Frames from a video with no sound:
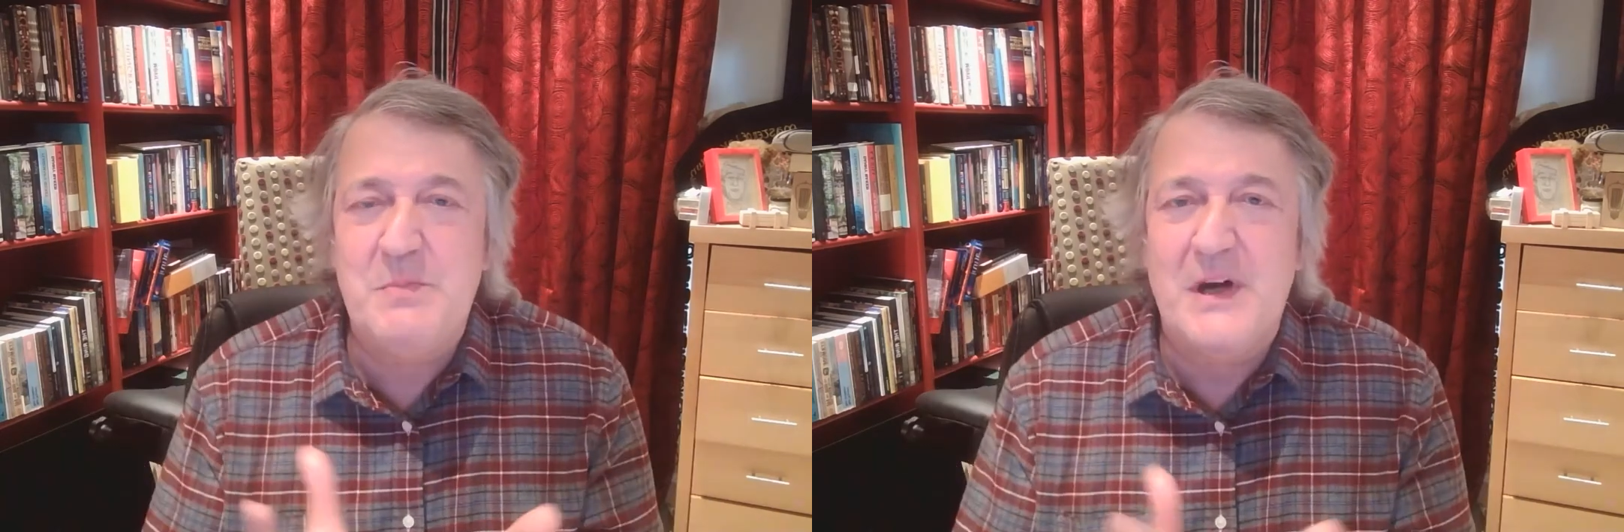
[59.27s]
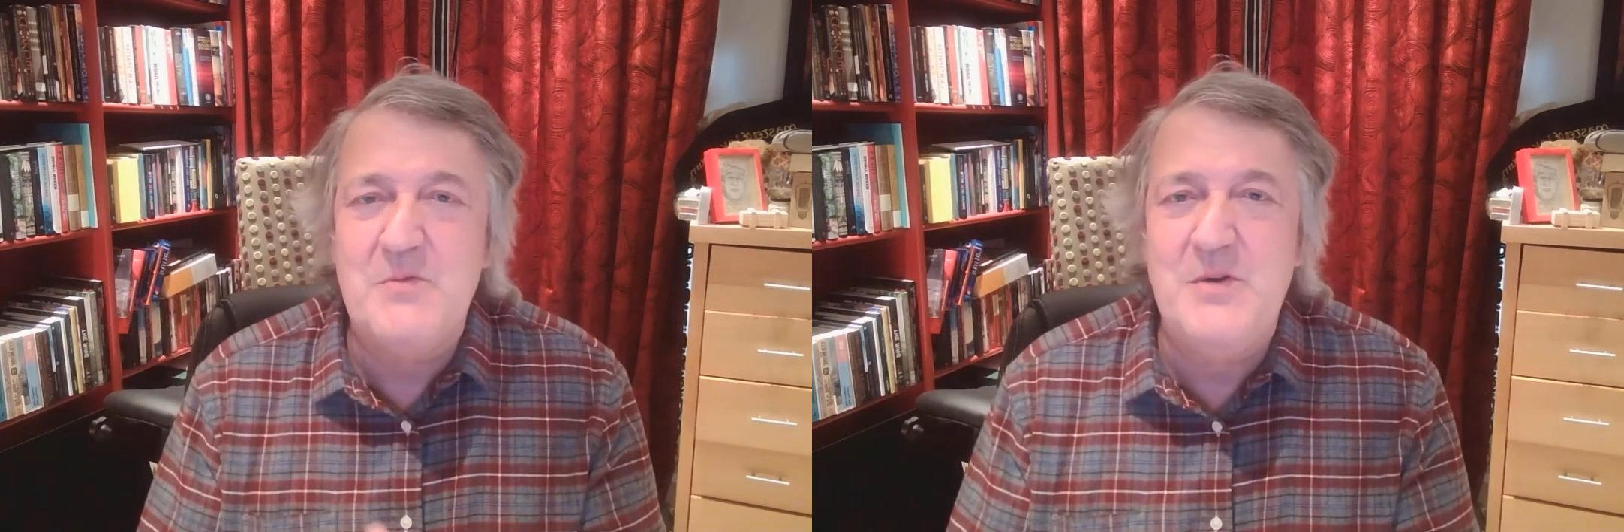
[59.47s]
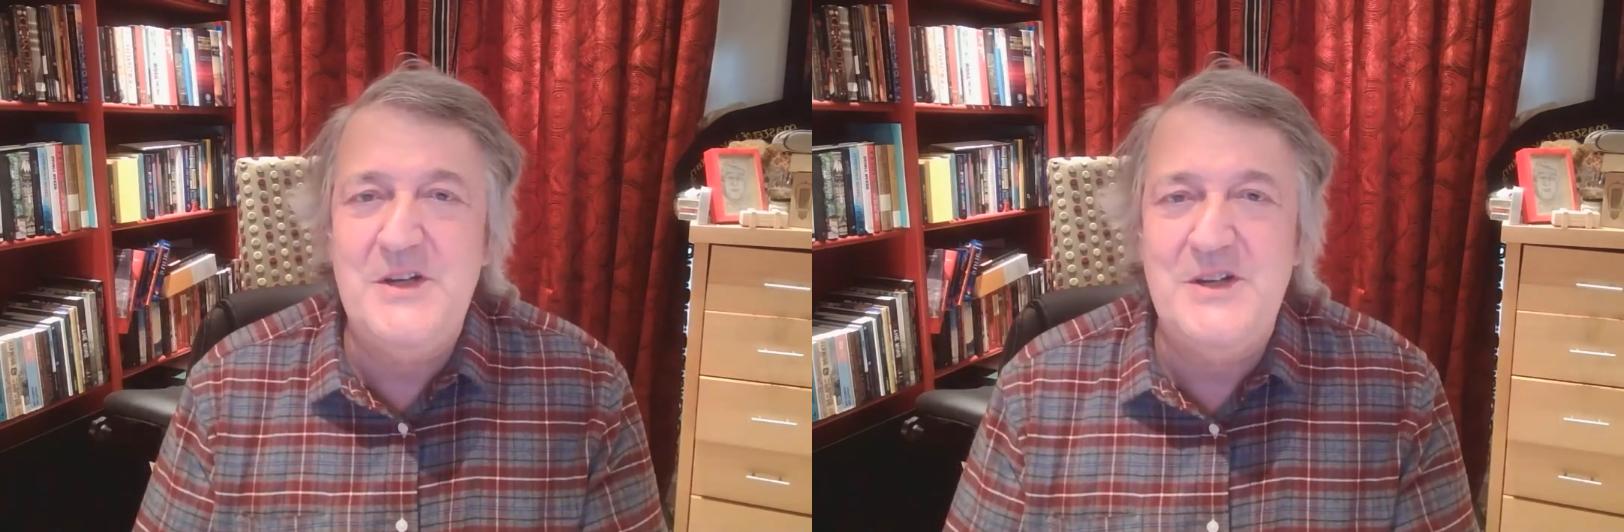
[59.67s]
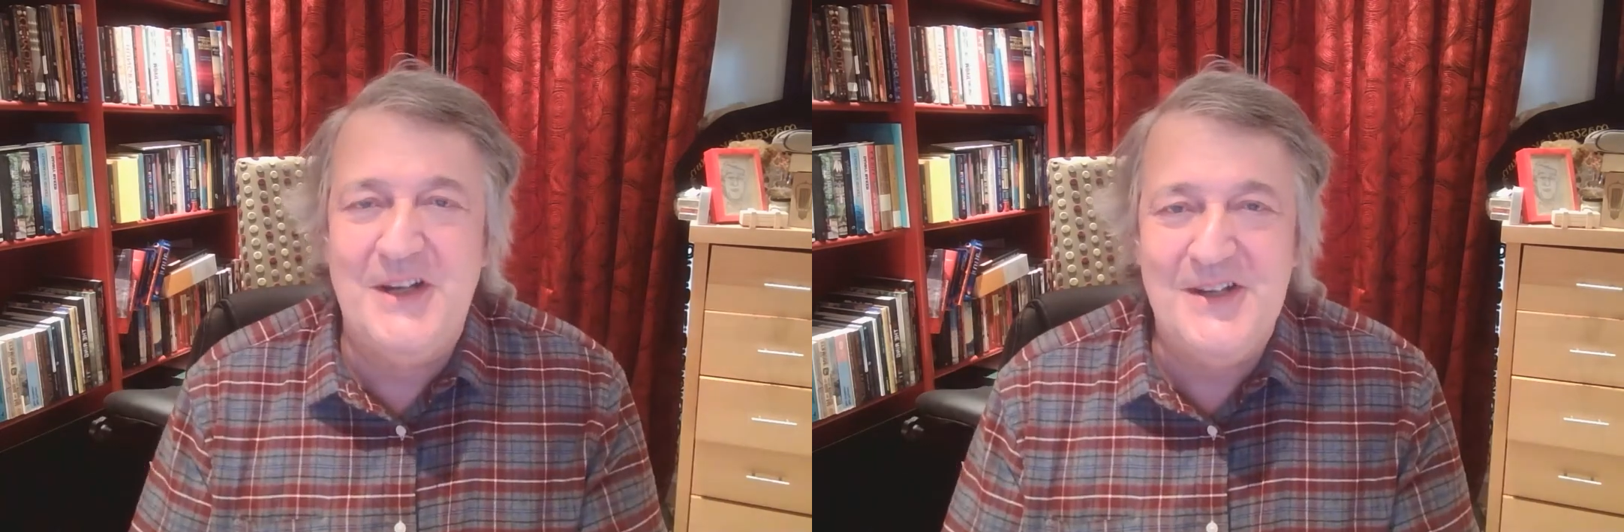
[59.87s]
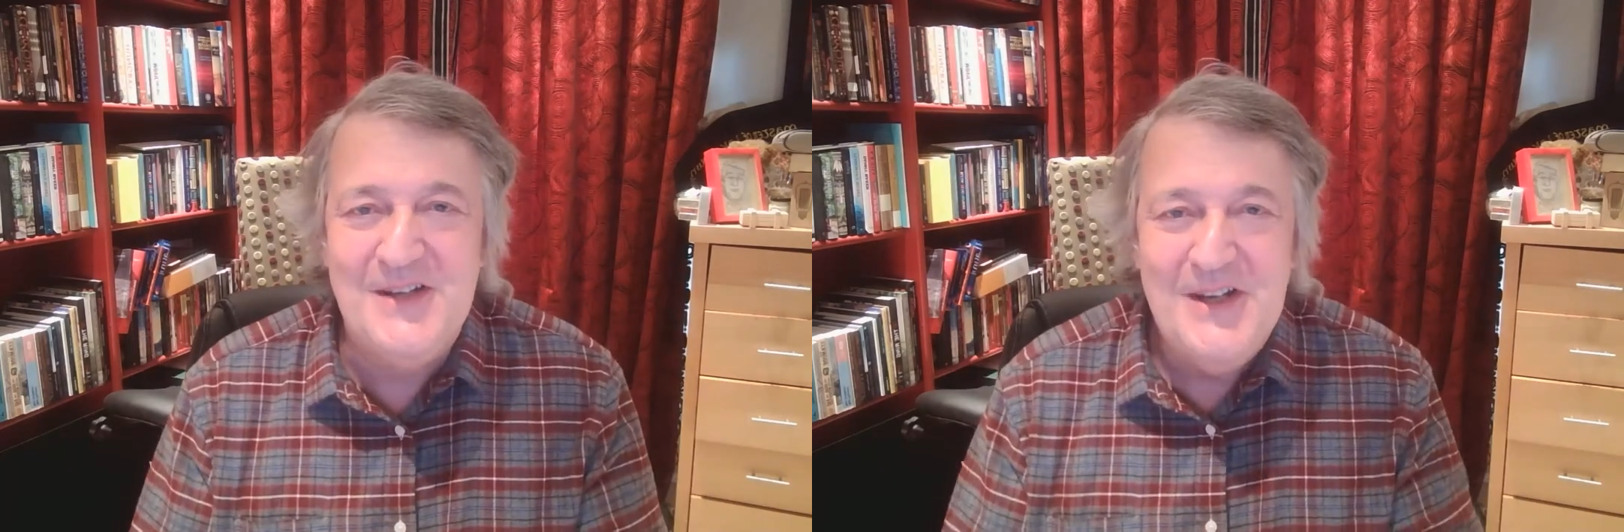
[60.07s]
by reading
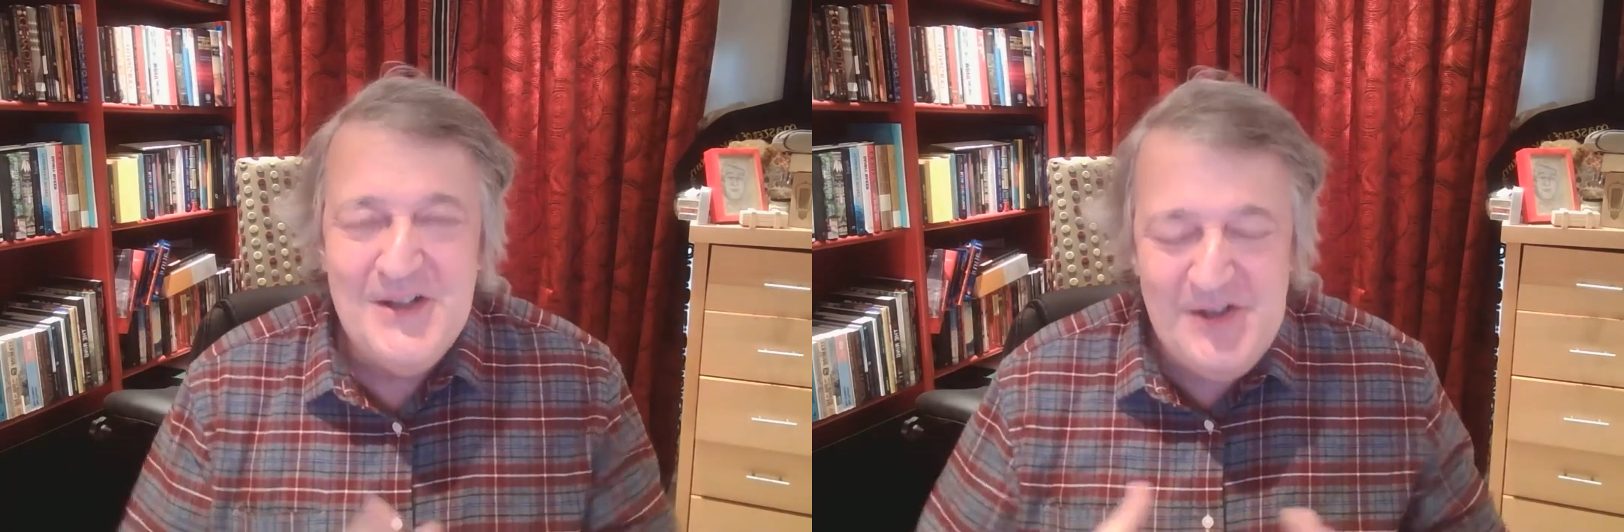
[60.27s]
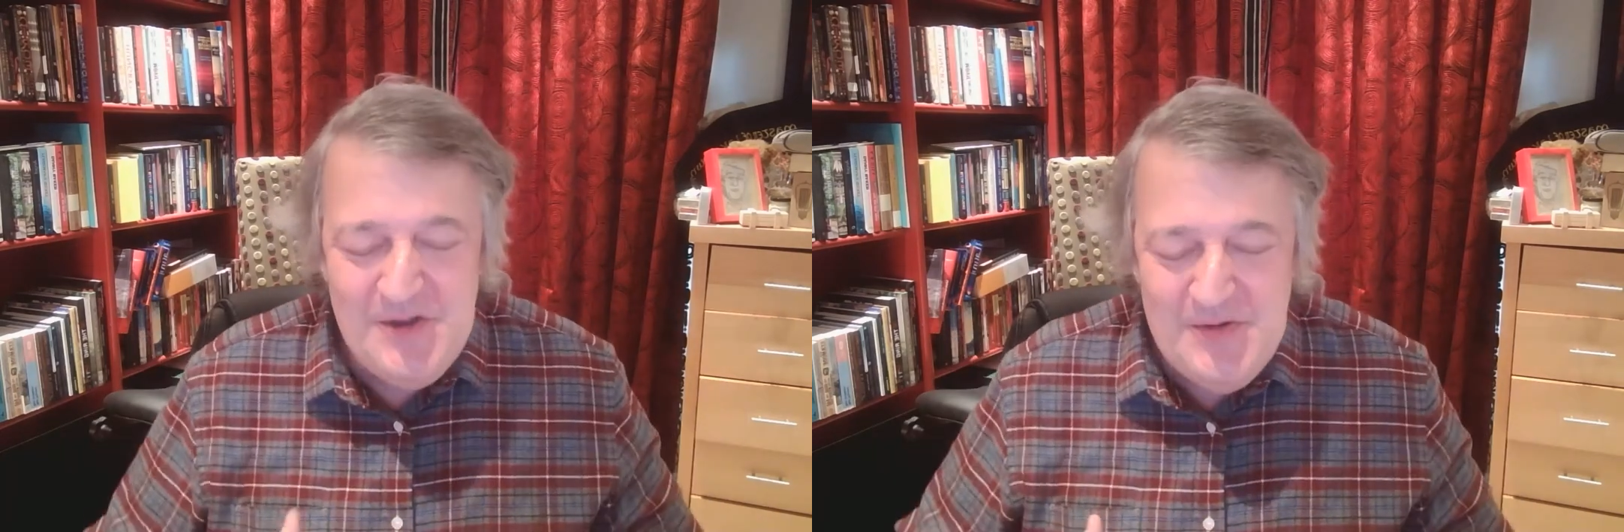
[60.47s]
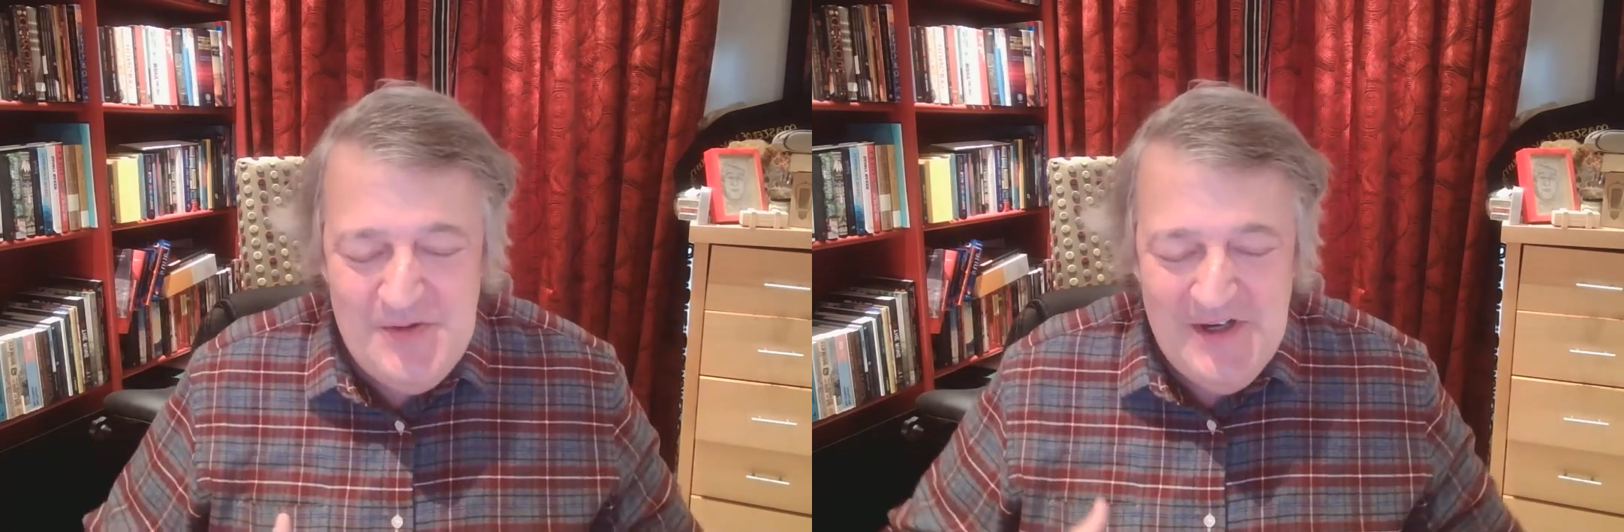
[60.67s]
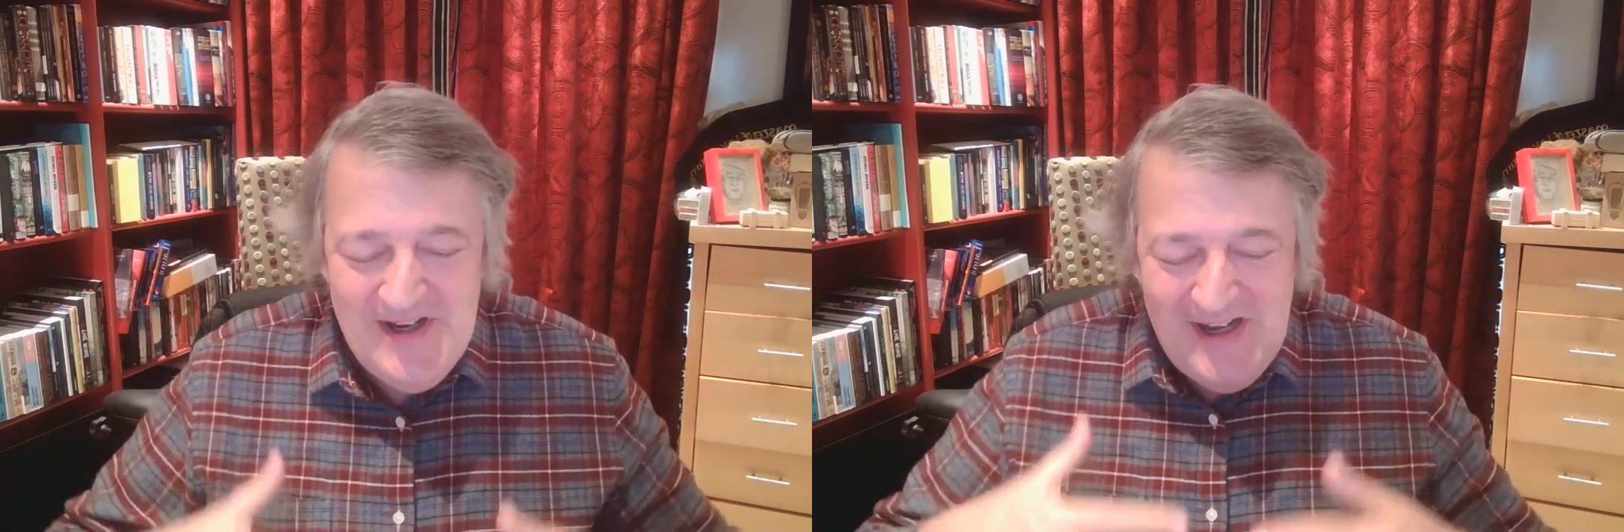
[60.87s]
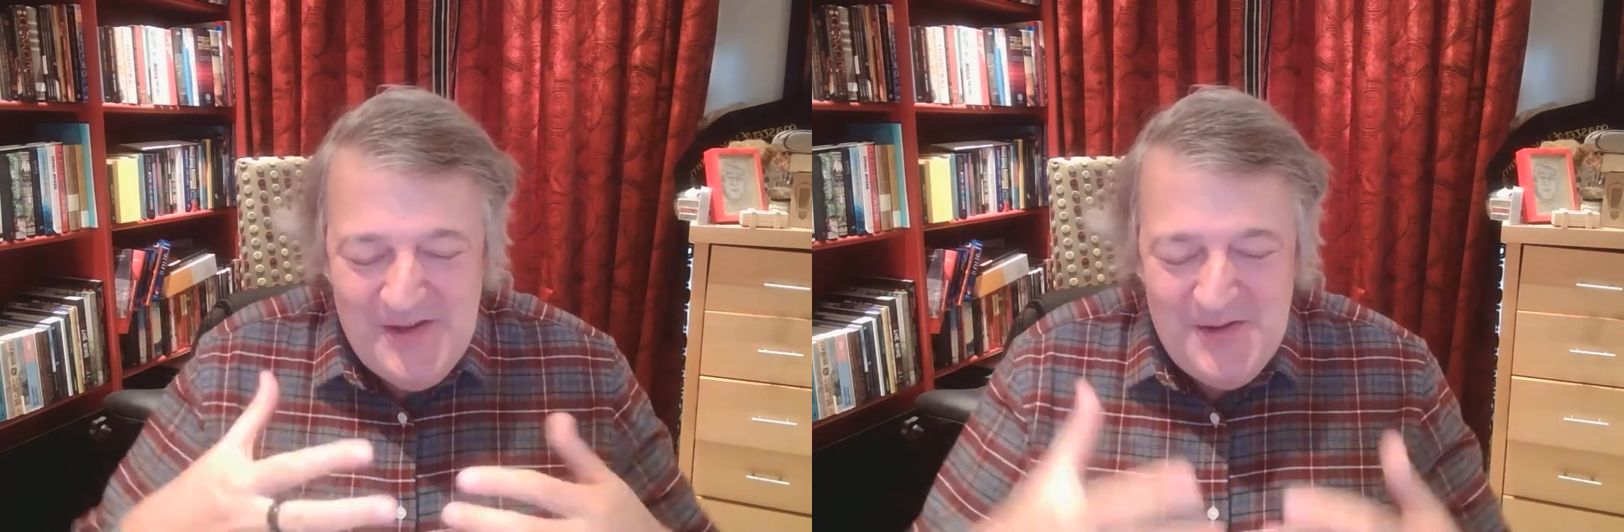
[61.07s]
it. You and the